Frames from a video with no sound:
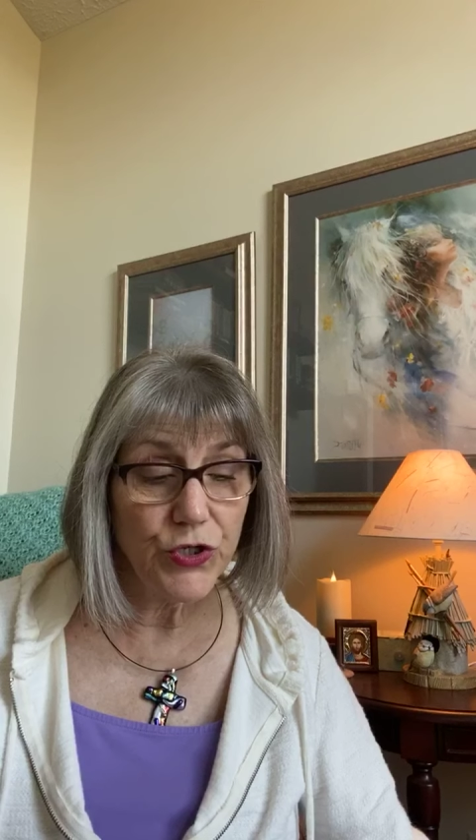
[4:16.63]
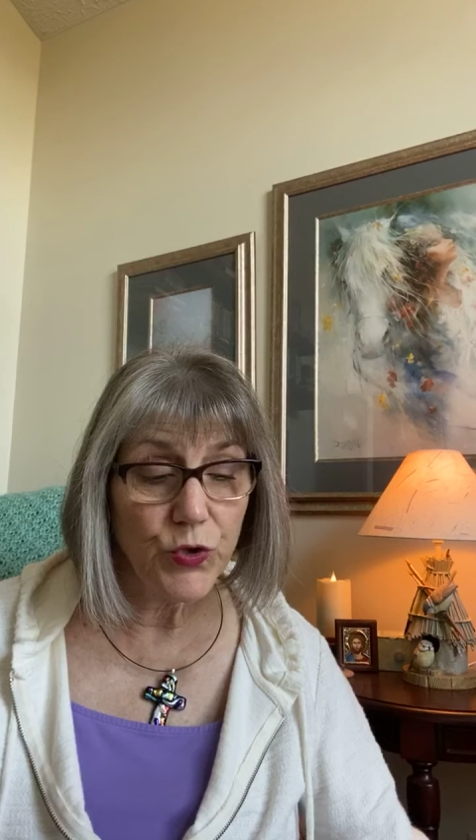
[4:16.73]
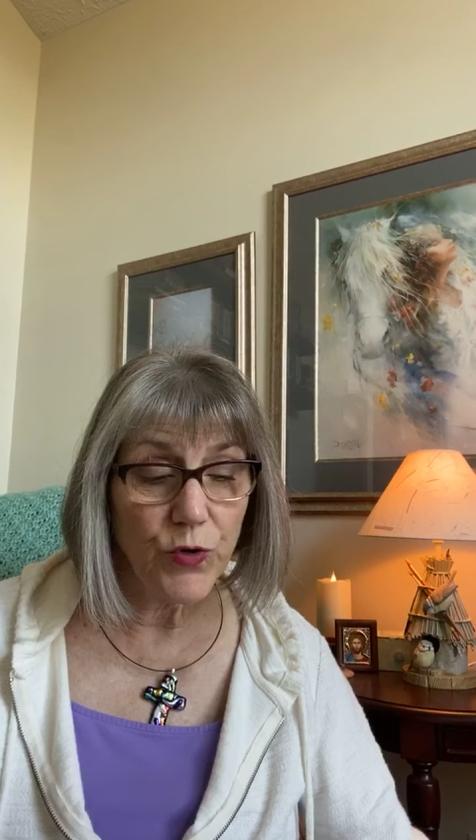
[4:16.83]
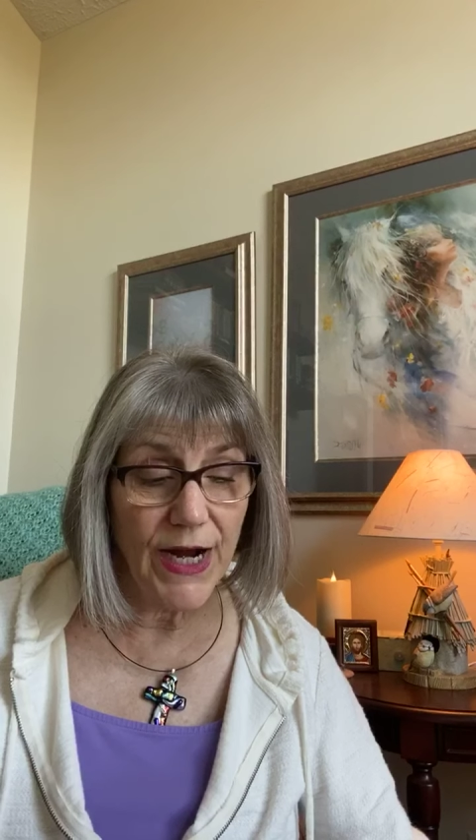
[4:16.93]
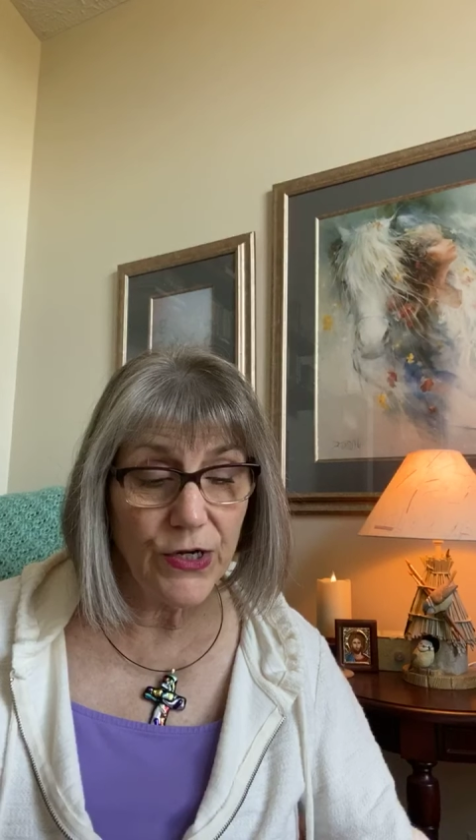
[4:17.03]

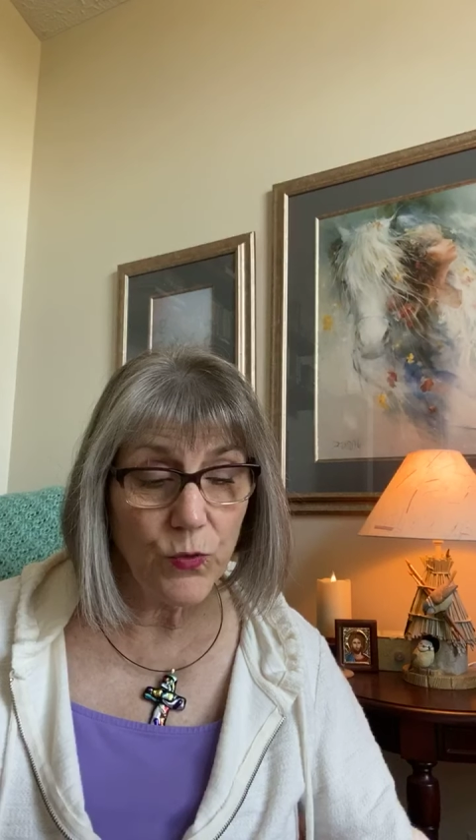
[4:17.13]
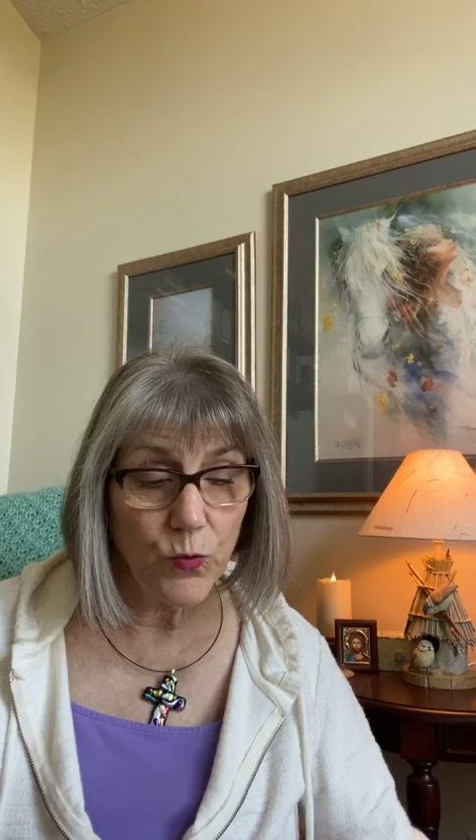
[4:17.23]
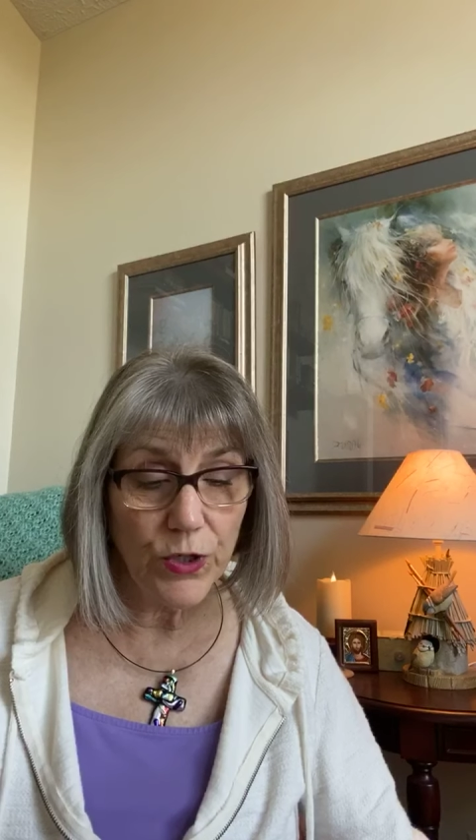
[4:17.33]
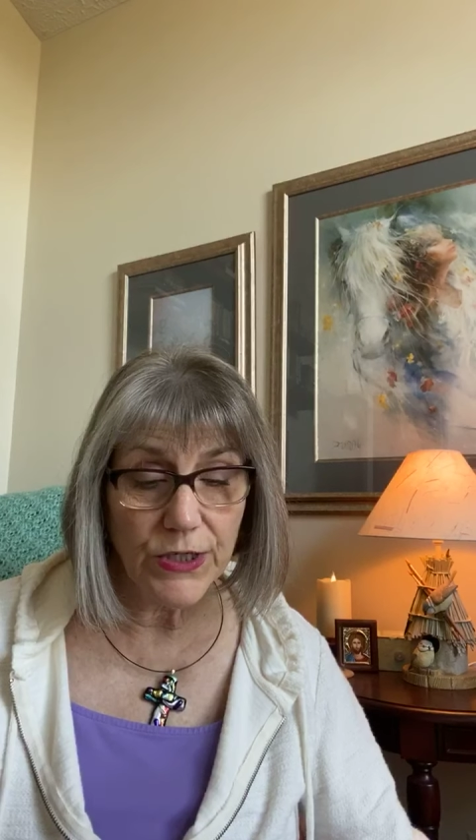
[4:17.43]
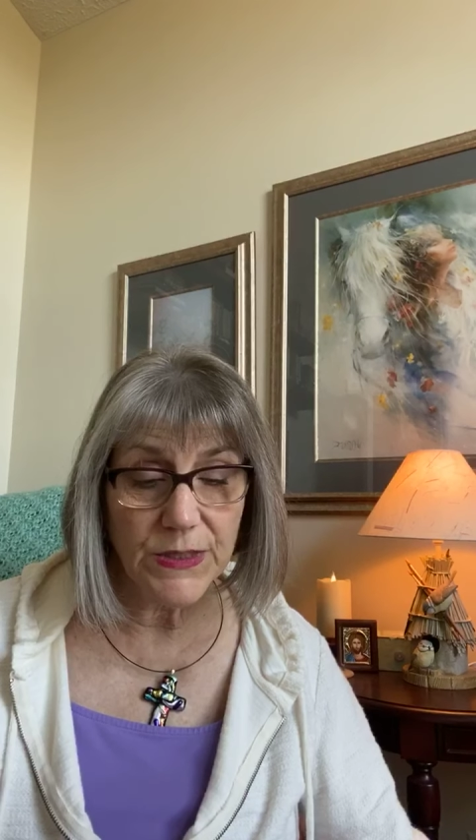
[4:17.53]
greater
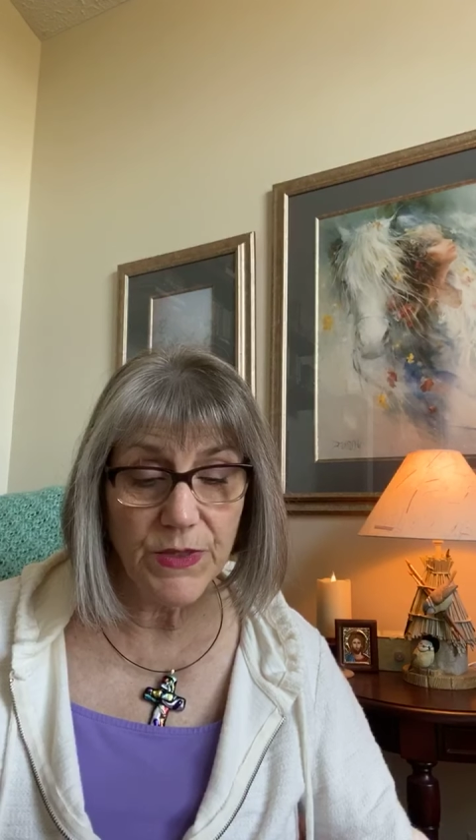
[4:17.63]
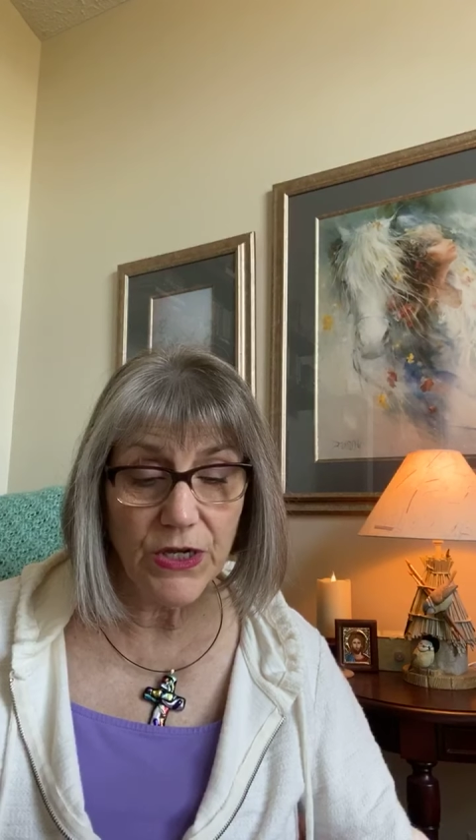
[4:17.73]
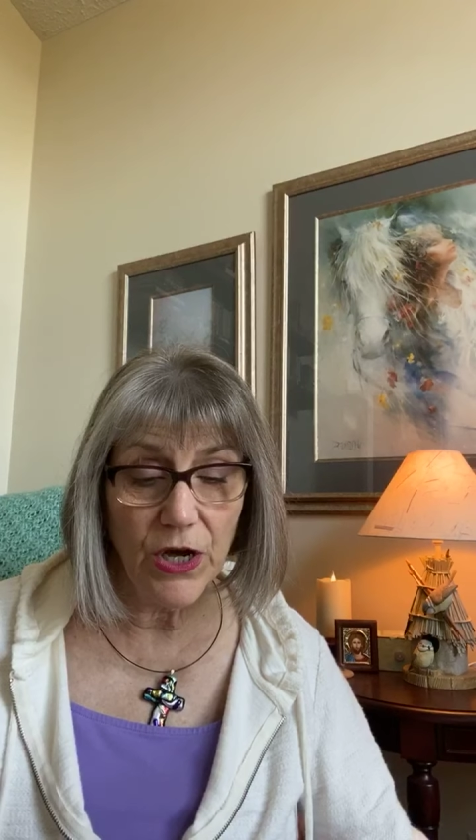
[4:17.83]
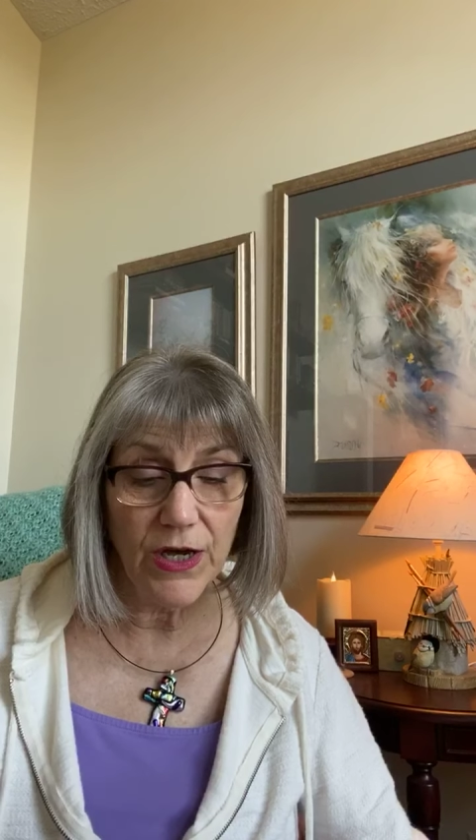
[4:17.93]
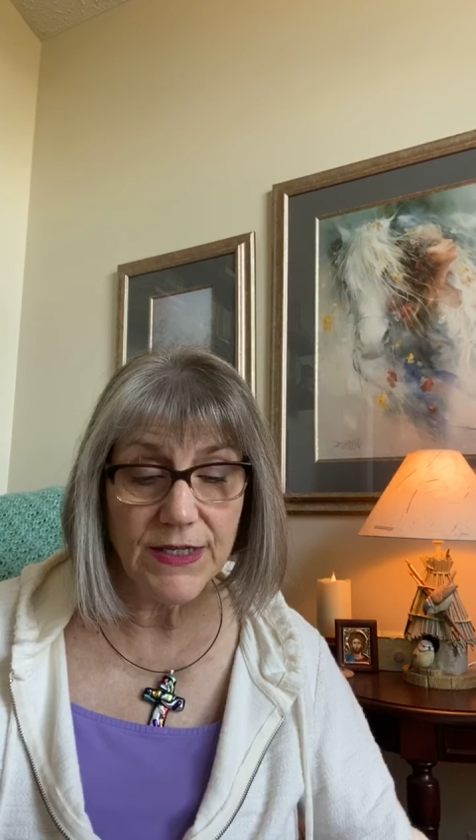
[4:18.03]
works
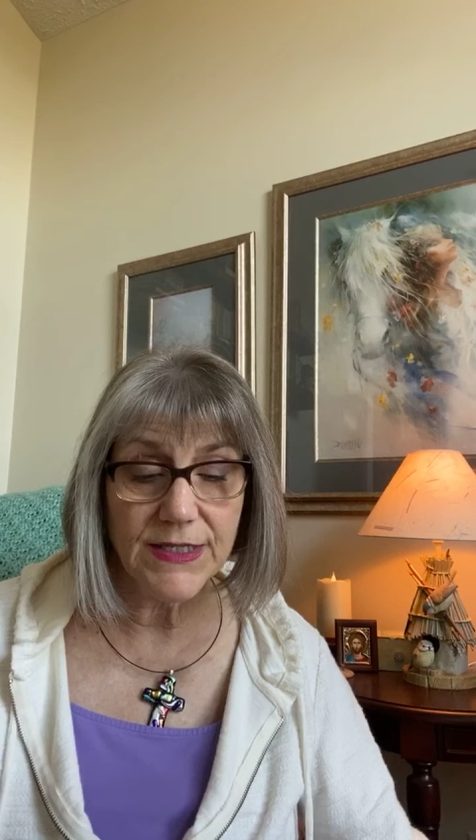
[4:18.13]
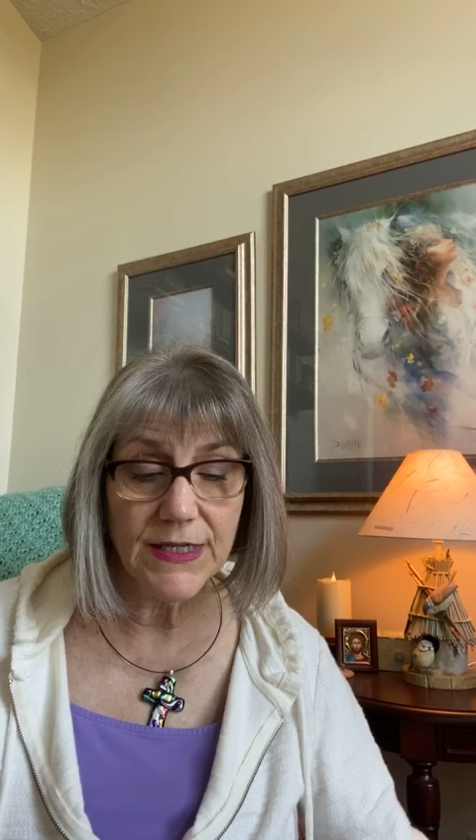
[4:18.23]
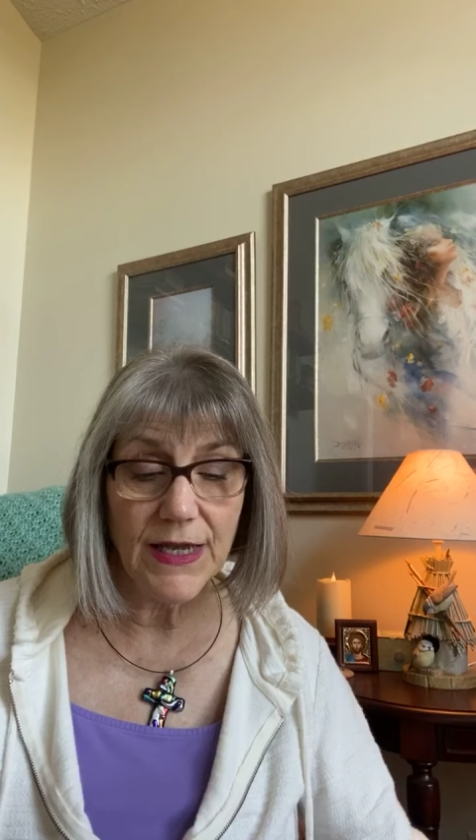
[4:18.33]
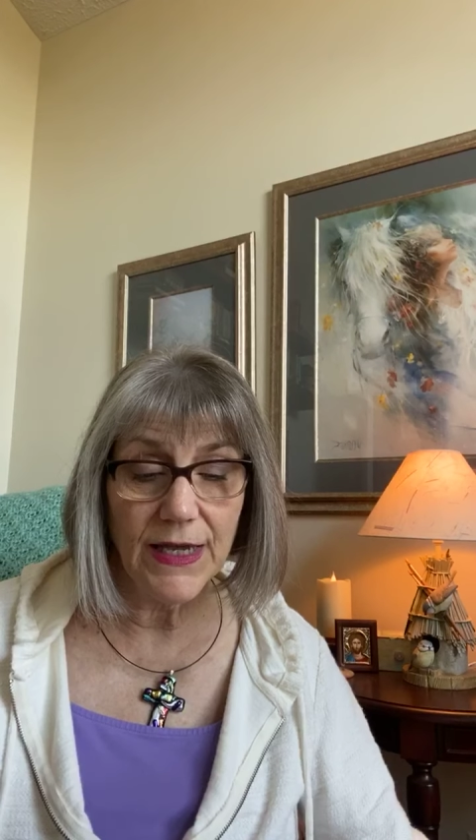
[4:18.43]
because